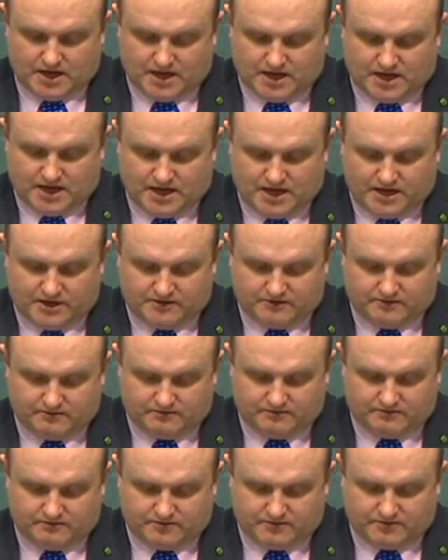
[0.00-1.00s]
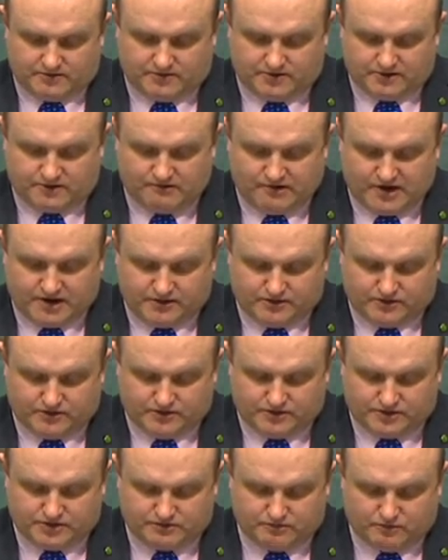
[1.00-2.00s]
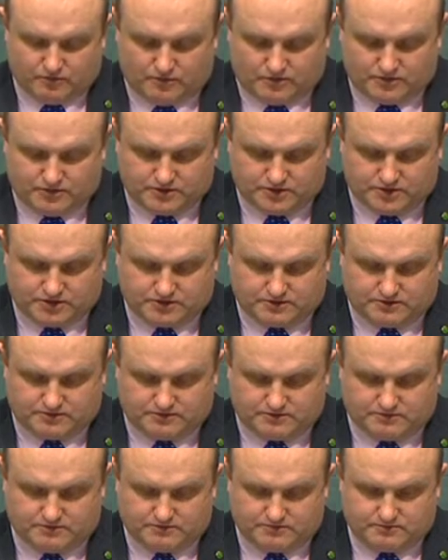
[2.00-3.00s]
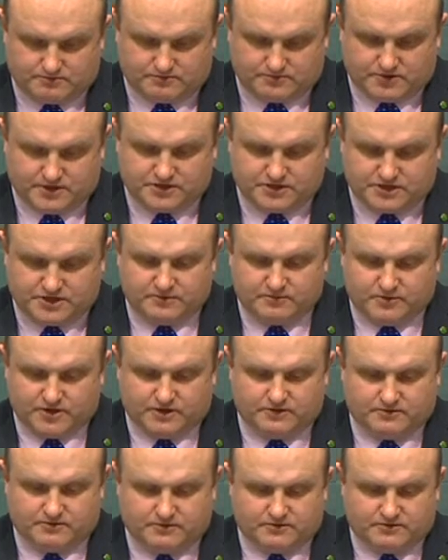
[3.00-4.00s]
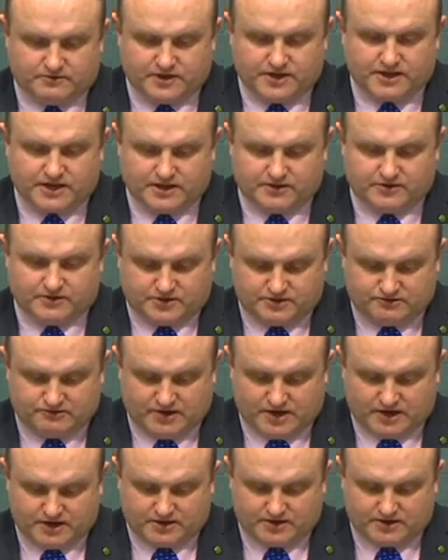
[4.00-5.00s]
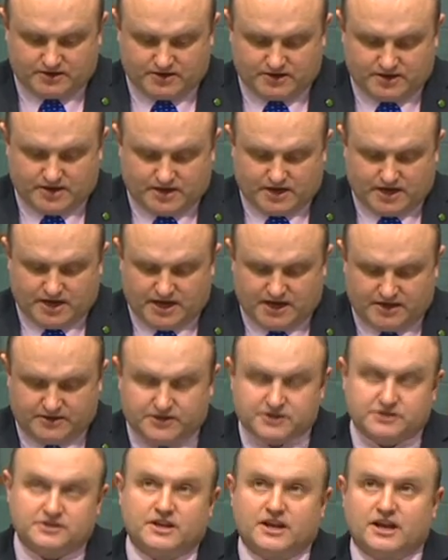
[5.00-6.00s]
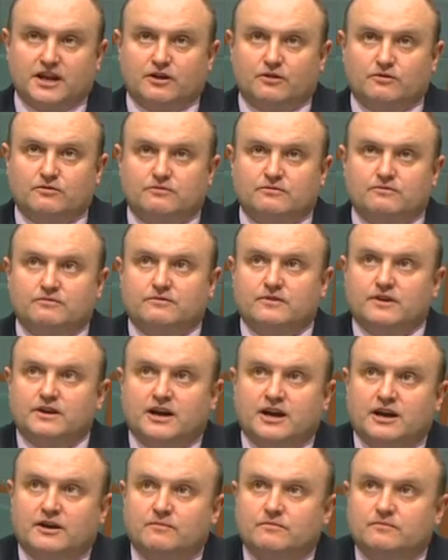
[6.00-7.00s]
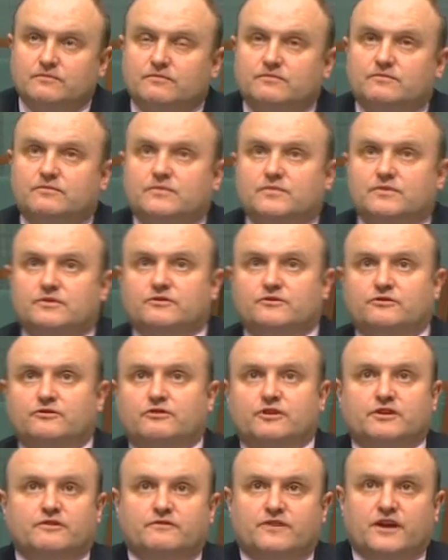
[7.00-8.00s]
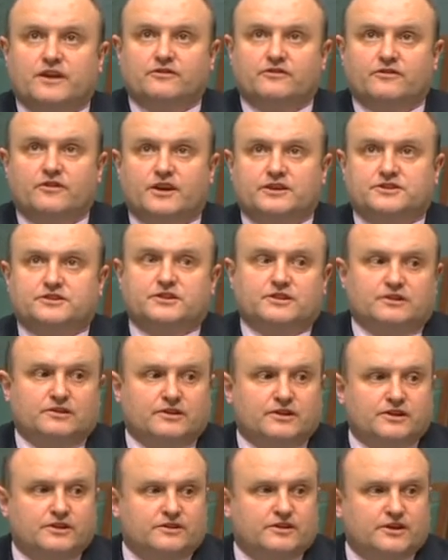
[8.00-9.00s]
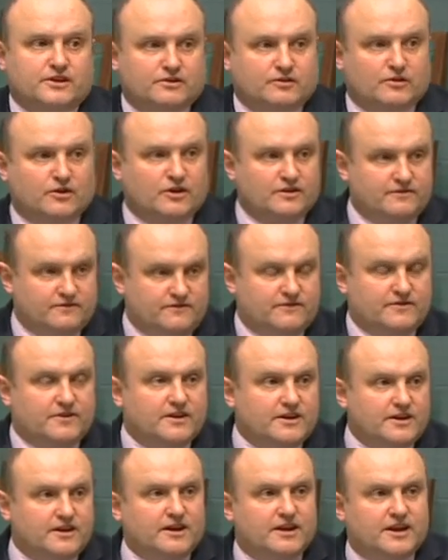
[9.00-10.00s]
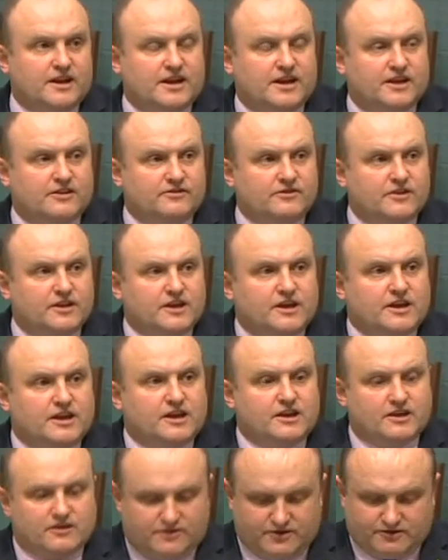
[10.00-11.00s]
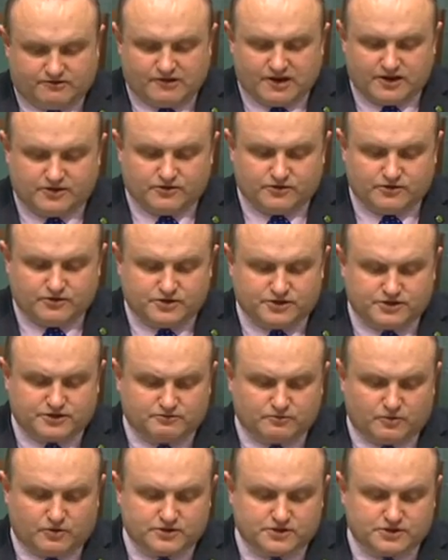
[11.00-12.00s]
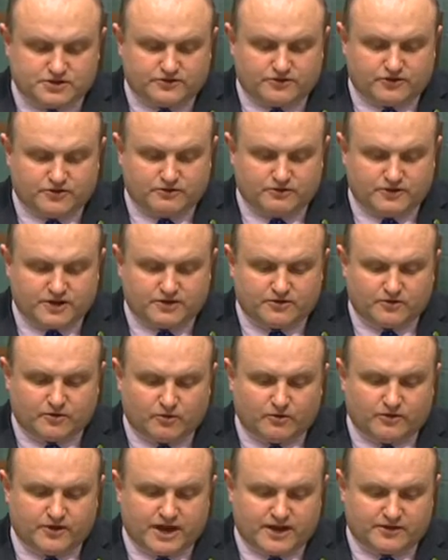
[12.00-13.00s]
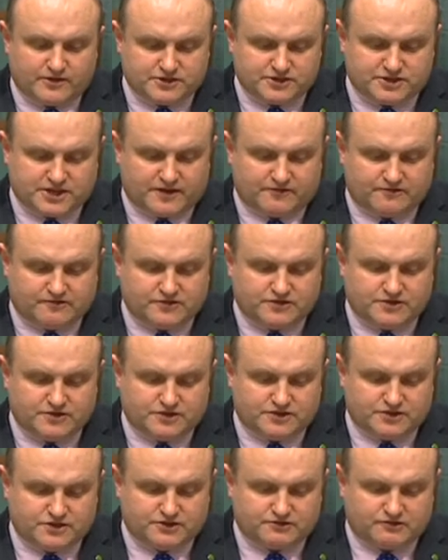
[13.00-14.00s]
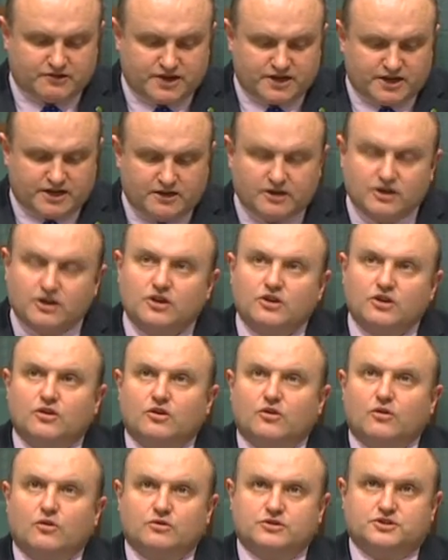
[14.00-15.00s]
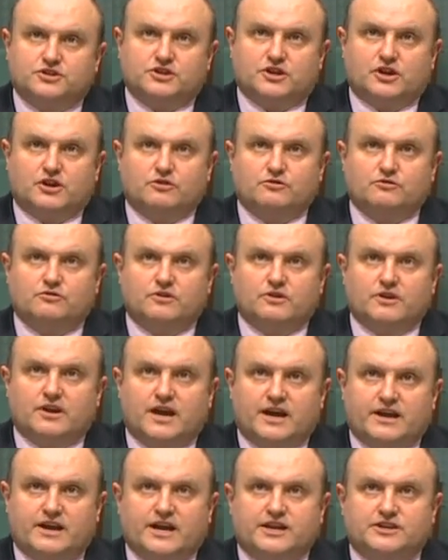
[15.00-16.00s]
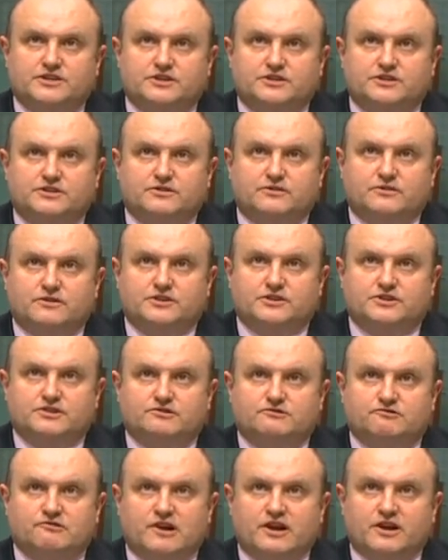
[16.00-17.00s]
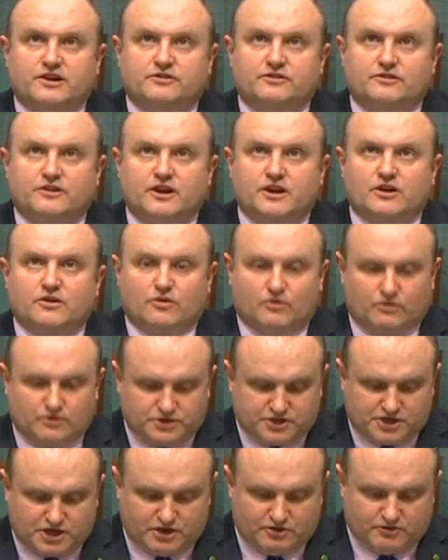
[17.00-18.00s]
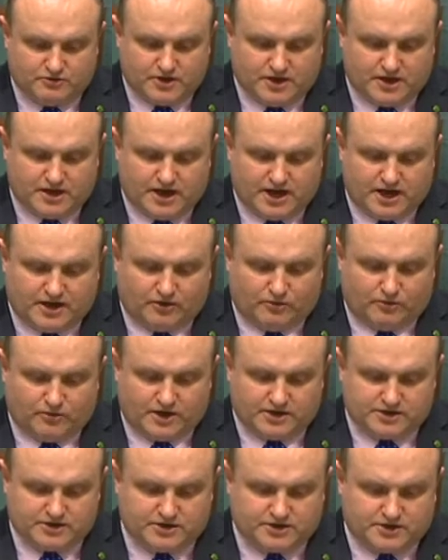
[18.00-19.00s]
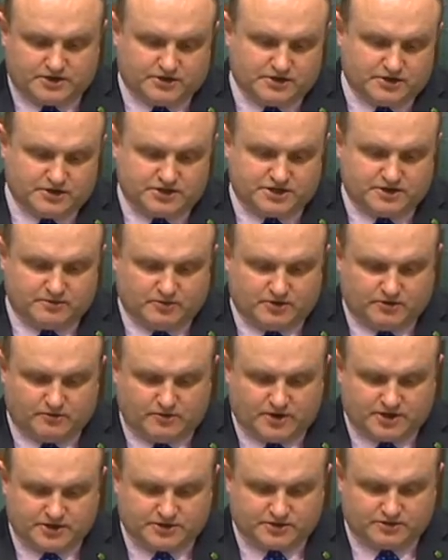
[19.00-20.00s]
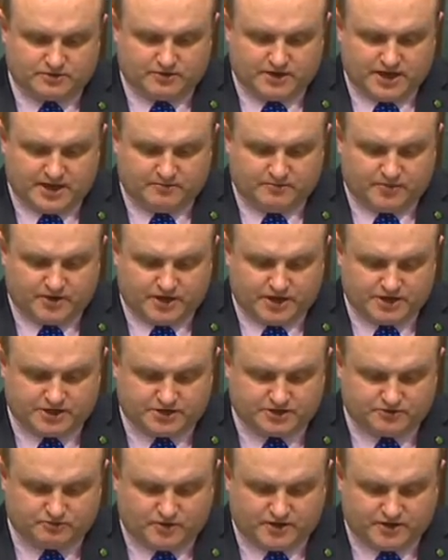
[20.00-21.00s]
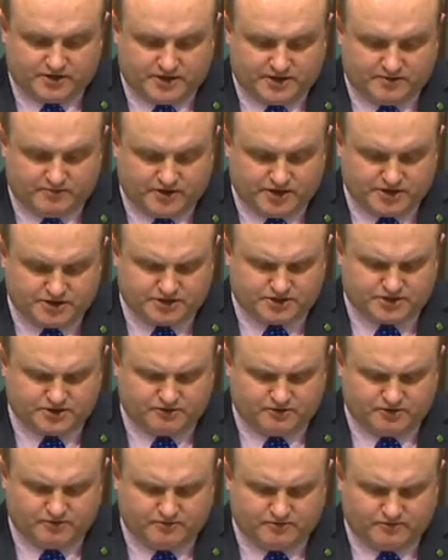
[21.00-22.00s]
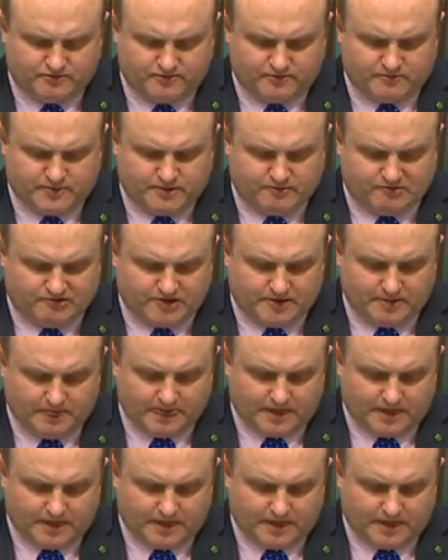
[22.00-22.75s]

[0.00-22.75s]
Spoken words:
And the great news was that Jimmy did get the drug and is now doing fantastically in life. And the great news was too that all the other sufferers in Australia also had access to this drug, and also other ones, similar ones called MPS 1 and MPS 2 from memory.